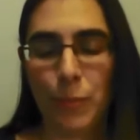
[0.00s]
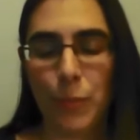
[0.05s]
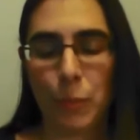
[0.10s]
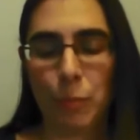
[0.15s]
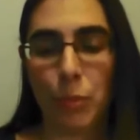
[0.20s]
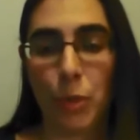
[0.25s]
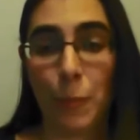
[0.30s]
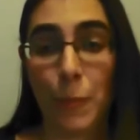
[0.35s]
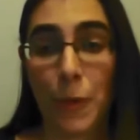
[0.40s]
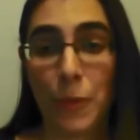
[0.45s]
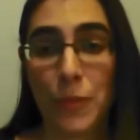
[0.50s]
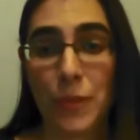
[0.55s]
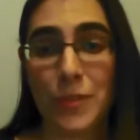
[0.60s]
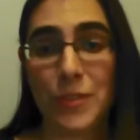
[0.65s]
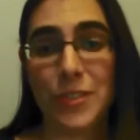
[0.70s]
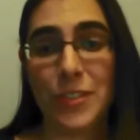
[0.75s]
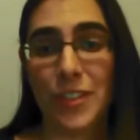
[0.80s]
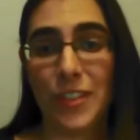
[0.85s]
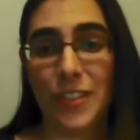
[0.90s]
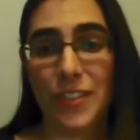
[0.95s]
promote
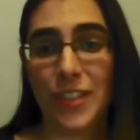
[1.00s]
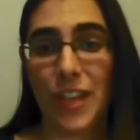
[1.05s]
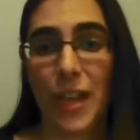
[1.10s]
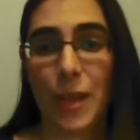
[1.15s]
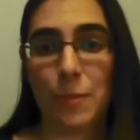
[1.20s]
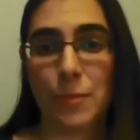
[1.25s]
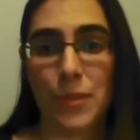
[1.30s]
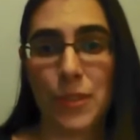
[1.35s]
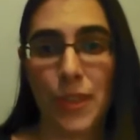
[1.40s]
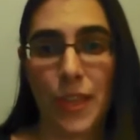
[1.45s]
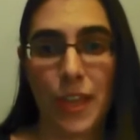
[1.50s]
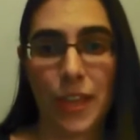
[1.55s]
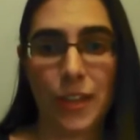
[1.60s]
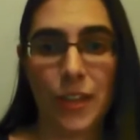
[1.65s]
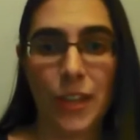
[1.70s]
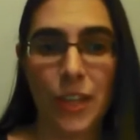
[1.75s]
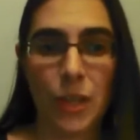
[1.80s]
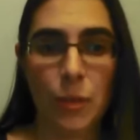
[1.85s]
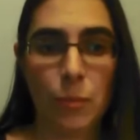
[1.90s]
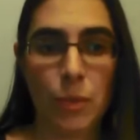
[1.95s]
those to the top so that
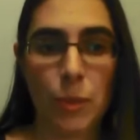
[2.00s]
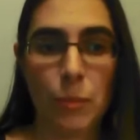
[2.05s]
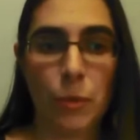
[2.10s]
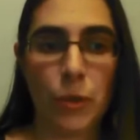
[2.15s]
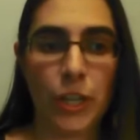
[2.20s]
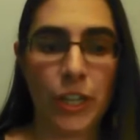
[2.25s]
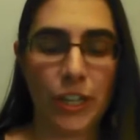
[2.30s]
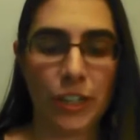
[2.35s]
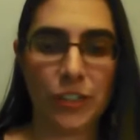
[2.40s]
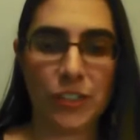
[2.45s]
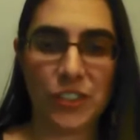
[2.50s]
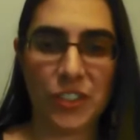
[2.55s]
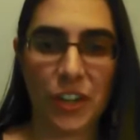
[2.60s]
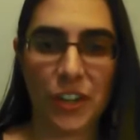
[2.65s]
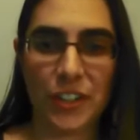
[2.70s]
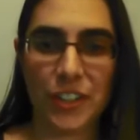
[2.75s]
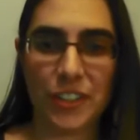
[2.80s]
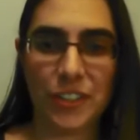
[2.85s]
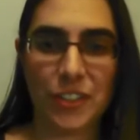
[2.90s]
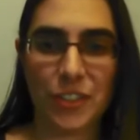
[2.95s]
people getting
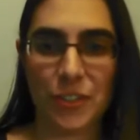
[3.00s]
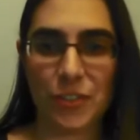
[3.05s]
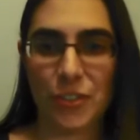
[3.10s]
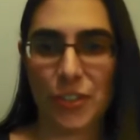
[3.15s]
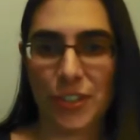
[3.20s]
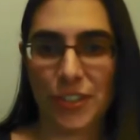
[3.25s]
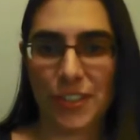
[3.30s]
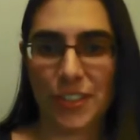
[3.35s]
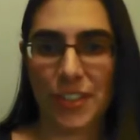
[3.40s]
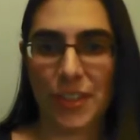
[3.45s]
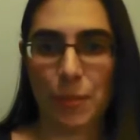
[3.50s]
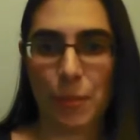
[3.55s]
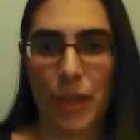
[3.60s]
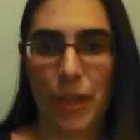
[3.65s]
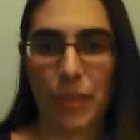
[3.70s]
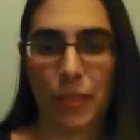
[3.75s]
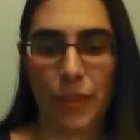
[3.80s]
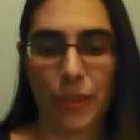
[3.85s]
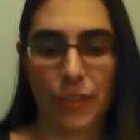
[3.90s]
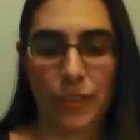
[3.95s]
started don't just see the
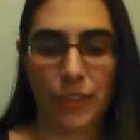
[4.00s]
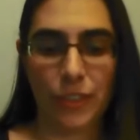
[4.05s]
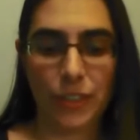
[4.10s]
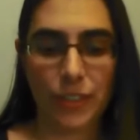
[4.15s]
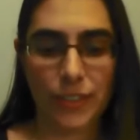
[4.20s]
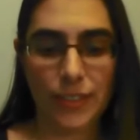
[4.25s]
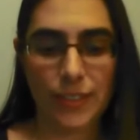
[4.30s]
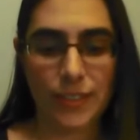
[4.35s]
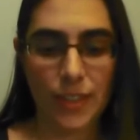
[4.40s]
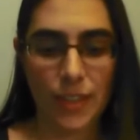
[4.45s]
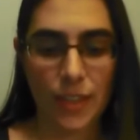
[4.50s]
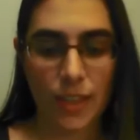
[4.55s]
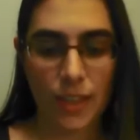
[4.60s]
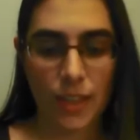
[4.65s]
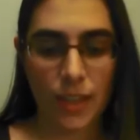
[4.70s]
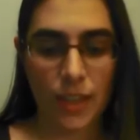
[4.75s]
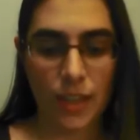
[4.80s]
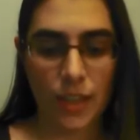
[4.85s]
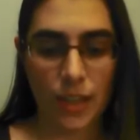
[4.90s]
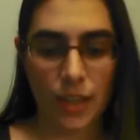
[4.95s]
Python links.
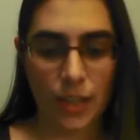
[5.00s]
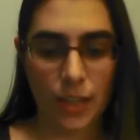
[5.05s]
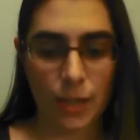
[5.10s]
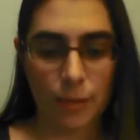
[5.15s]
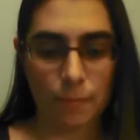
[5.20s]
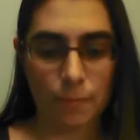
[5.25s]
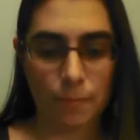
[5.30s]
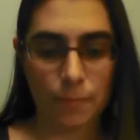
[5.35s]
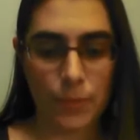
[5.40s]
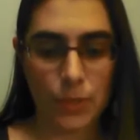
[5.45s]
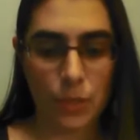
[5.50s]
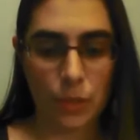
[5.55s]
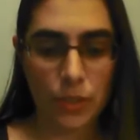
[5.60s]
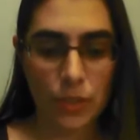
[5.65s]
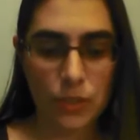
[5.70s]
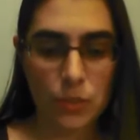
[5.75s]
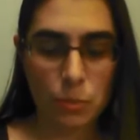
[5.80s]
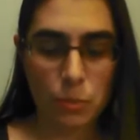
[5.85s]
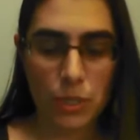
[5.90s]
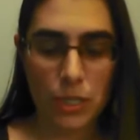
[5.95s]
So
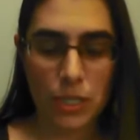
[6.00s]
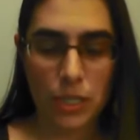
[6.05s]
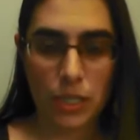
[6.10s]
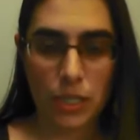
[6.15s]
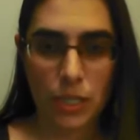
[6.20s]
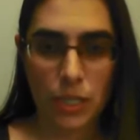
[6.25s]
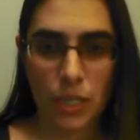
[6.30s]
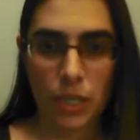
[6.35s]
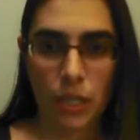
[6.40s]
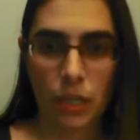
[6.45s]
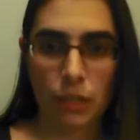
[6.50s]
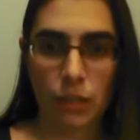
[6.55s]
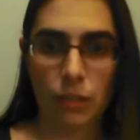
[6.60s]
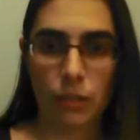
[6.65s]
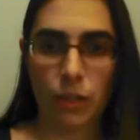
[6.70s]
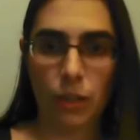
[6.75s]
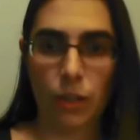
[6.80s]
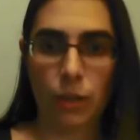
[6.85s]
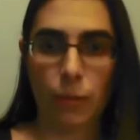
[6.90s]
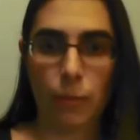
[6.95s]
this week,
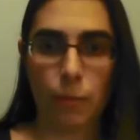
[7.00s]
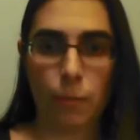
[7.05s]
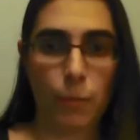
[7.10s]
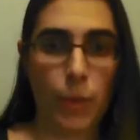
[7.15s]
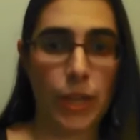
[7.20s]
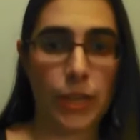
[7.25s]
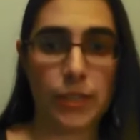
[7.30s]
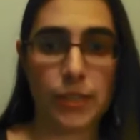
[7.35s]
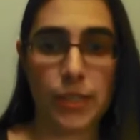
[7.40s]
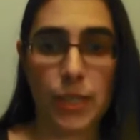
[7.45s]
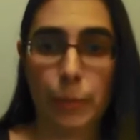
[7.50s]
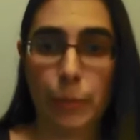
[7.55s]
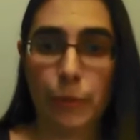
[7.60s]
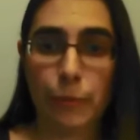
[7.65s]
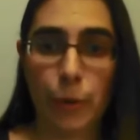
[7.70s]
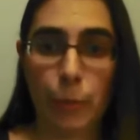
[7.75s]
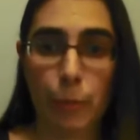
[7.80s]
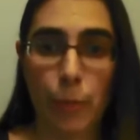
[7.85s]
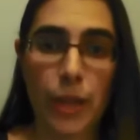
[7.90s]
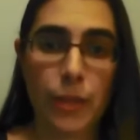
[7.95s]
my example
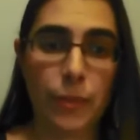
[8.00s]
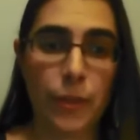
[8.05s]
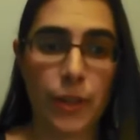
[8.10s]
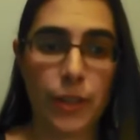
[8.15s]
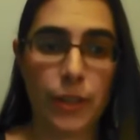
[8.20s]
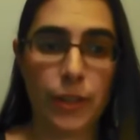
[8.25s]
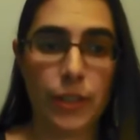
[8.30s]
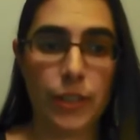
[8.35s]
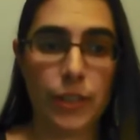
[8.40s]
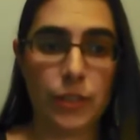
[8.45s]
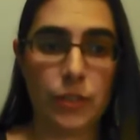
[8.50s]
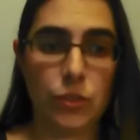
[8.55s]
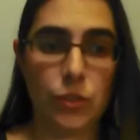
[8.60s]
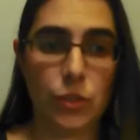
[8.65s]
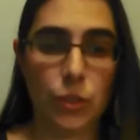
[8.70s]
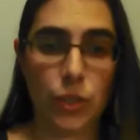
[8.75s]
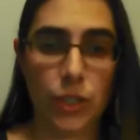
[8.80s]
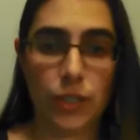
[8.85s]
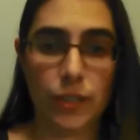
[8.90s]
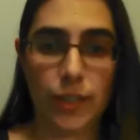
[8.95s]
for Python is
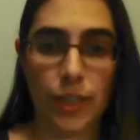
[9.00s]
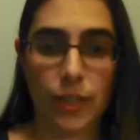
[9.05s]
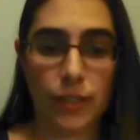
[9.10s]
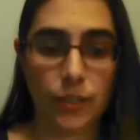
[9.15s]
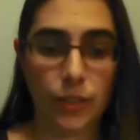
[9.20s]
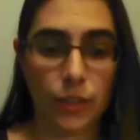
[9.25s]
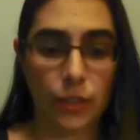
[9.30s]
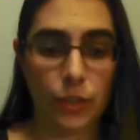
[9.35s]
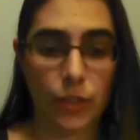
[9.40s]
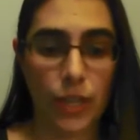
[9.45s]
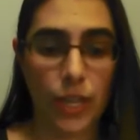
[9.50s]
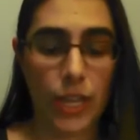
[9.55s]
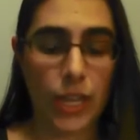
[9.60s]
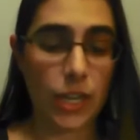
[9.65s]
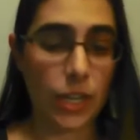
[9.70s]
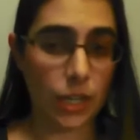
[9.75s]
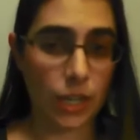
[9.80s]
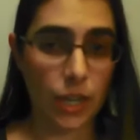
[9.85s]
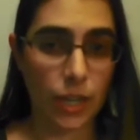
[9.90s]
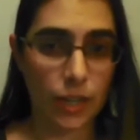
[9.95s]
you can download
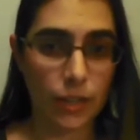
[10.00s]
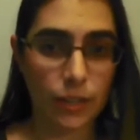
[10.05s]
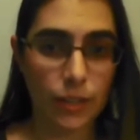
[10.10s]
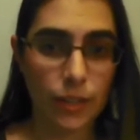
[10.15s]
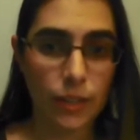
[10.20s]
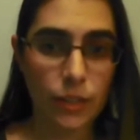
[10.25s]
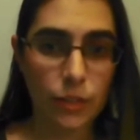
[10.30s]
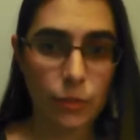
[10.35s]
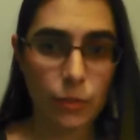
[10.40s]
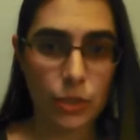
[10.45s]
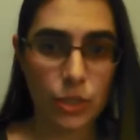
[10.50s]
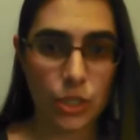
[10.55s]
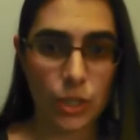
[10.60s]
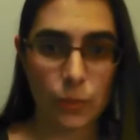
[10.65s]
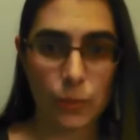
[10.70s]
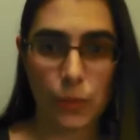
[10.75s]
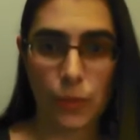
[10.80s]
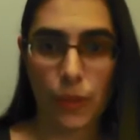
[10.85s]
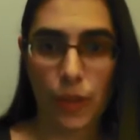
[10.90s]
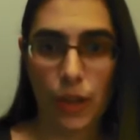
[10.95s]
Anaconda, which
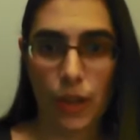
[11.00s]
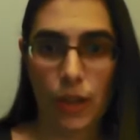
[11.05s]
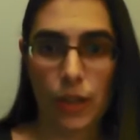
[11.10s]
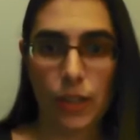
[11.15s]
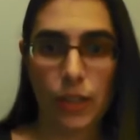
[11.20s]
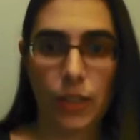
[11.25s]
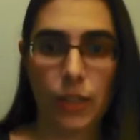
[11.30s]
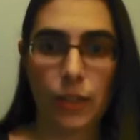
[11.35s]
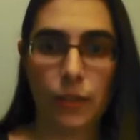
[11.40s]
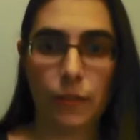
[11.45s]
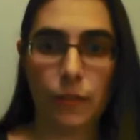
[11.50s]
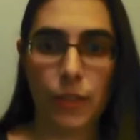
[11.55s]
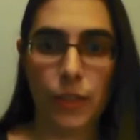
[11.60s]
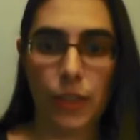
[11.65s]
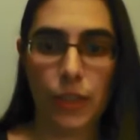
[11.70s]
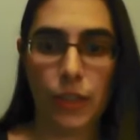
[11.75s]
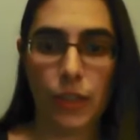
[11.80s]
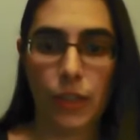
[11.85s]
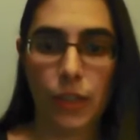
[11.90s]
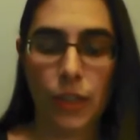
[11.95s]
comes with all of
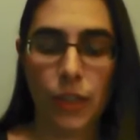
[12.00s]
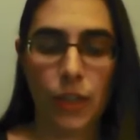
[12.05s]
the